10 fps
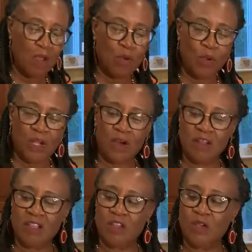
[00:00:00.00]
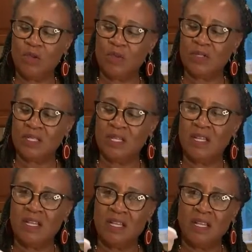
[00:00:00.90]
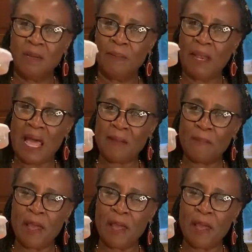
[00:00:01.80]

We're going to use black